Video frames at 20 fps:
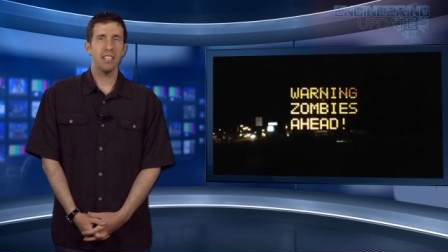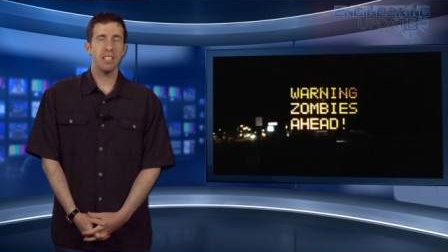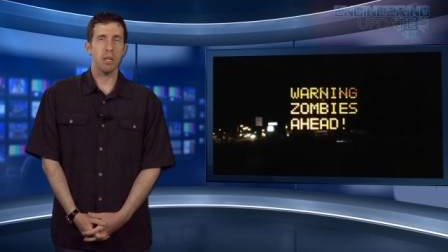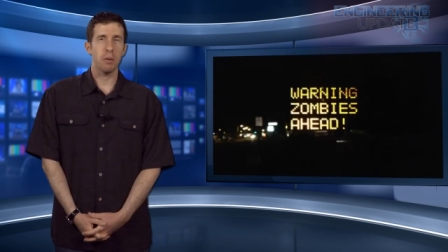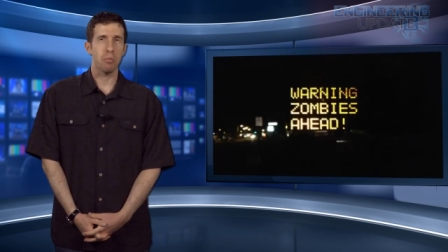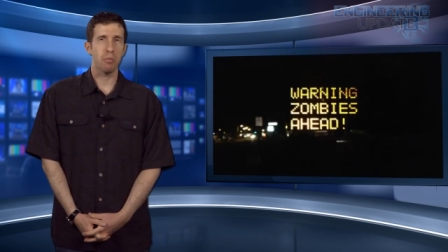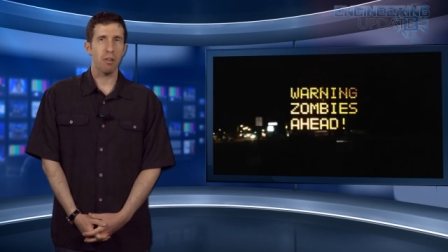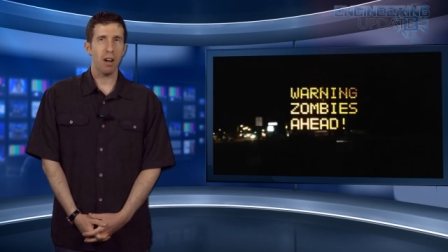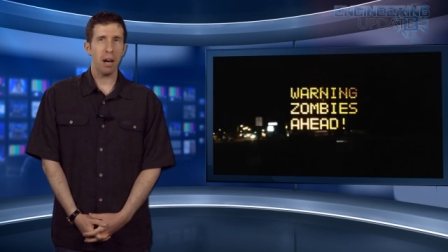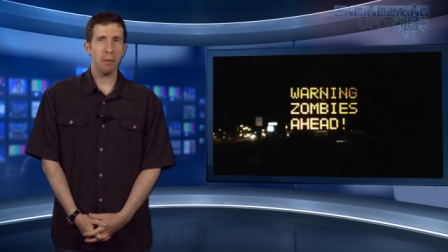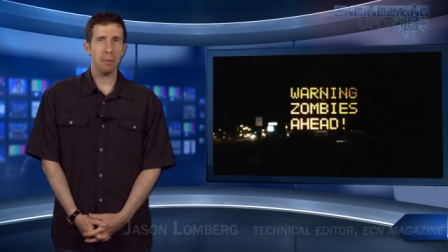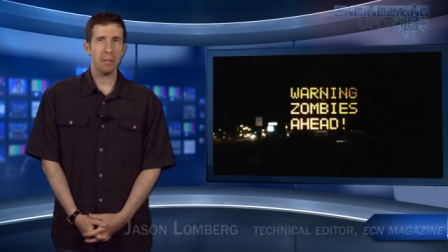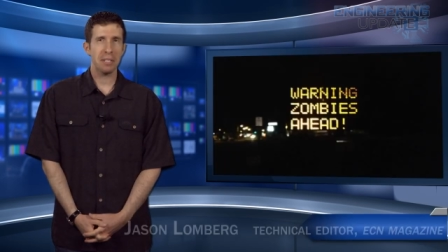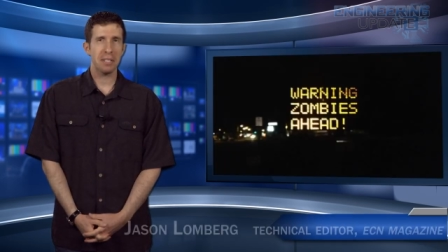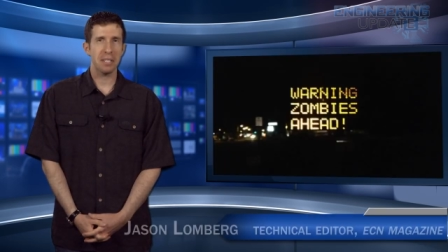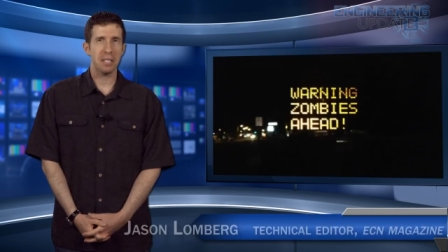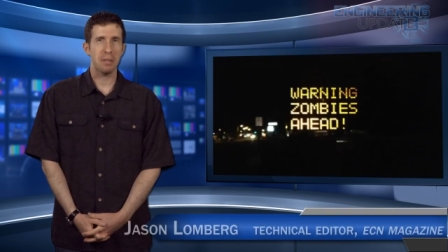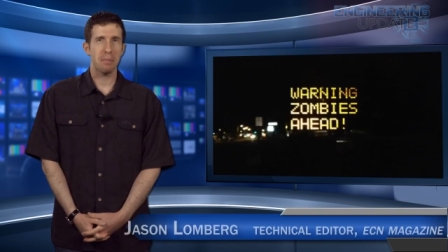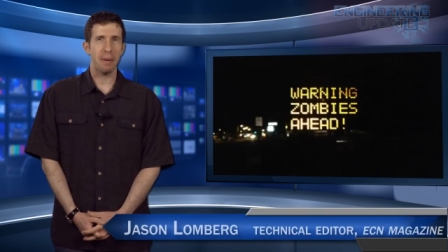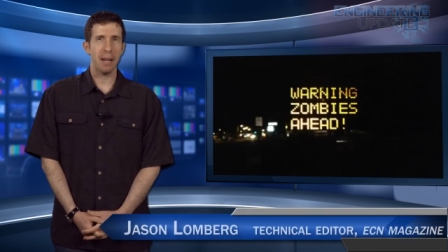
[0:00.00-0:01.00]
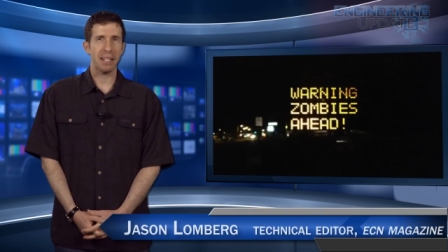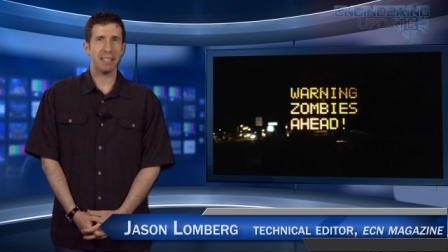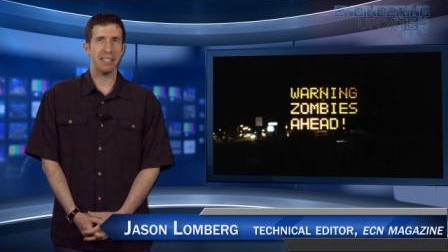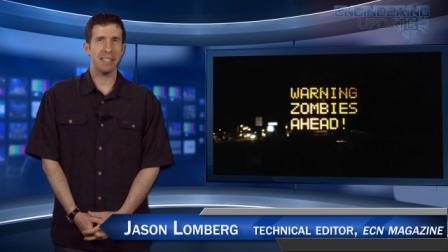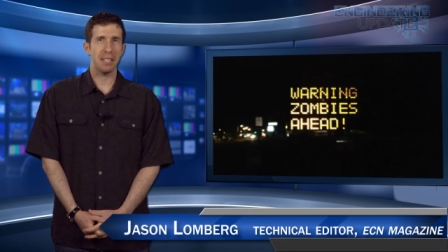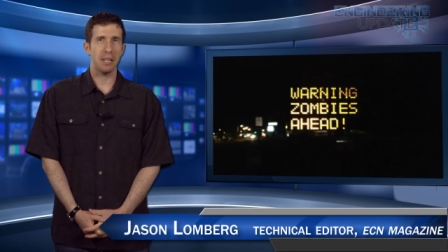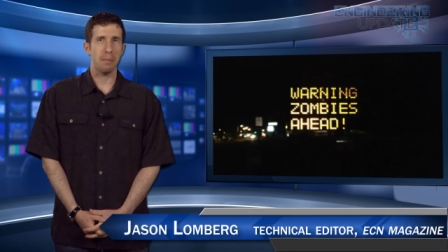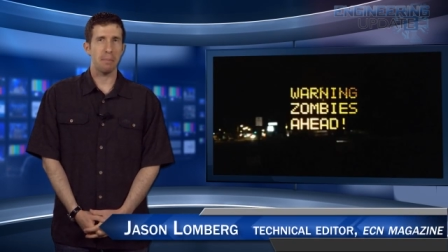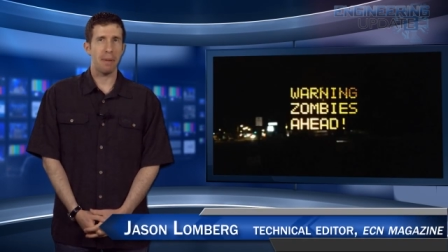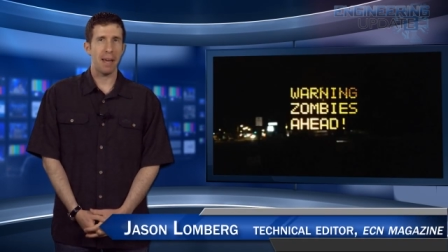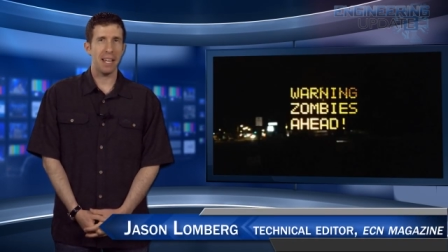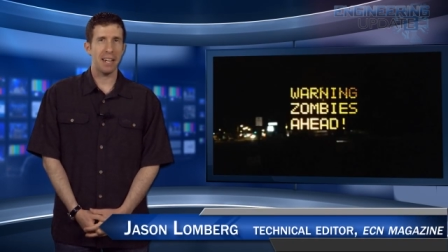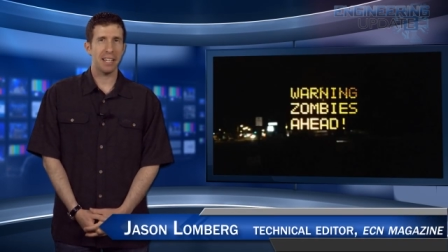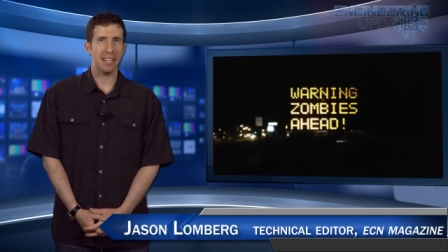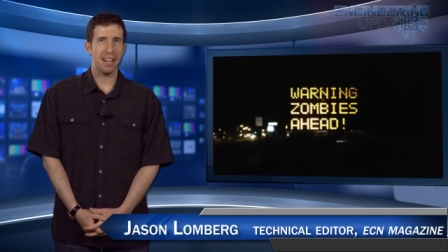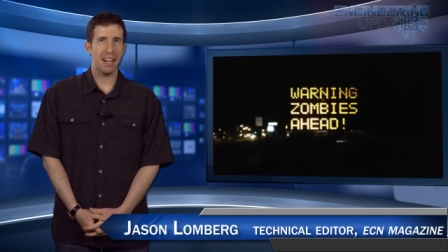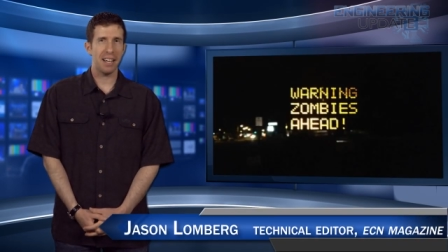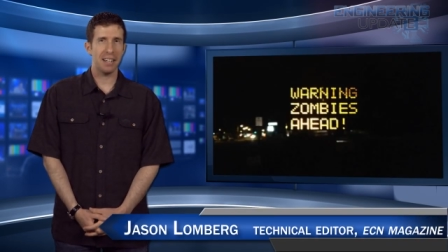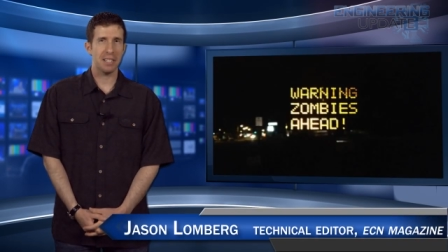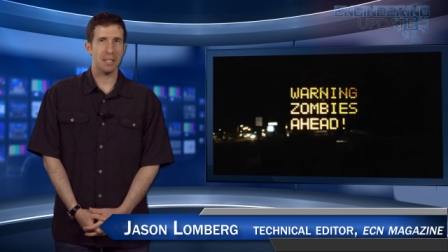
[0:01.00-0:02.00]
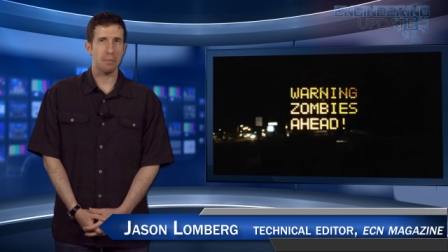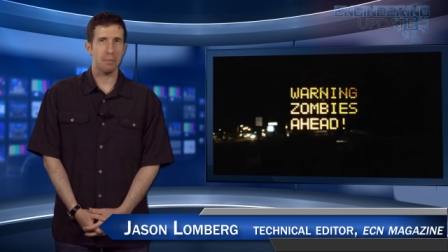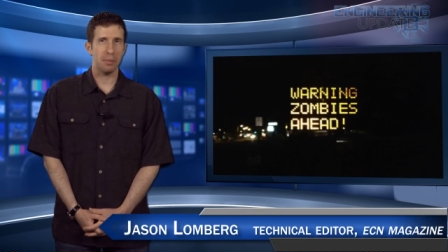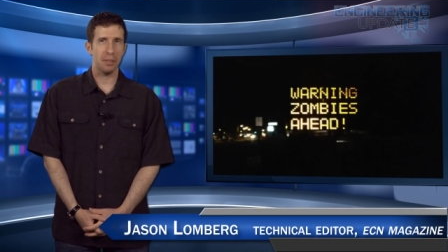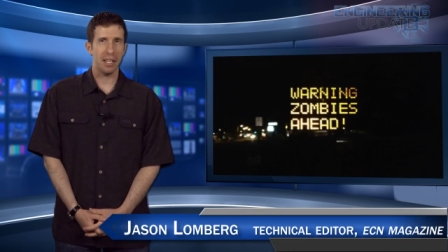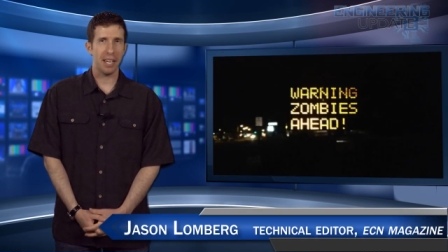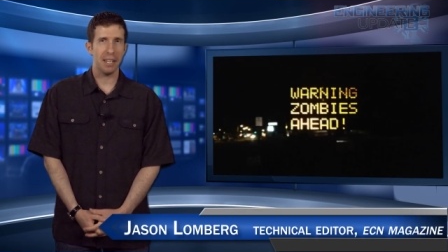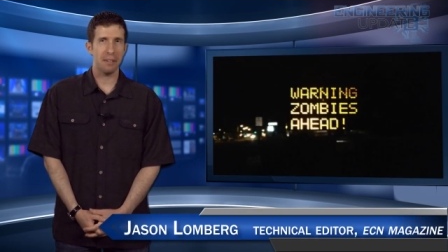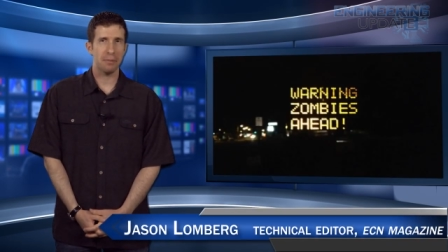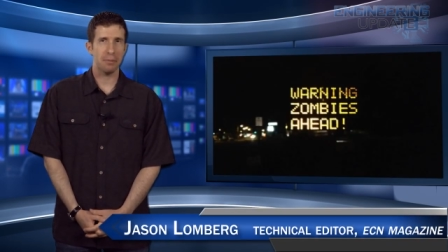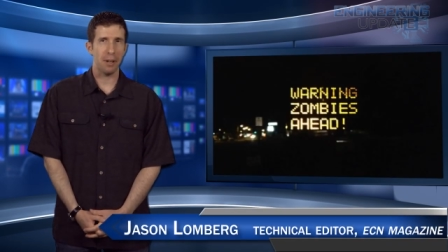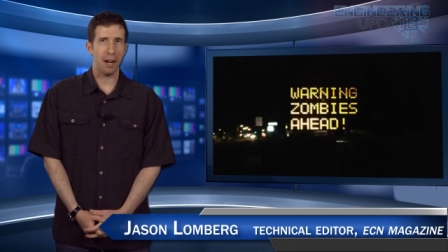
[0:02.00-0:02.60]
You probably suspected that the Pentagon has a plan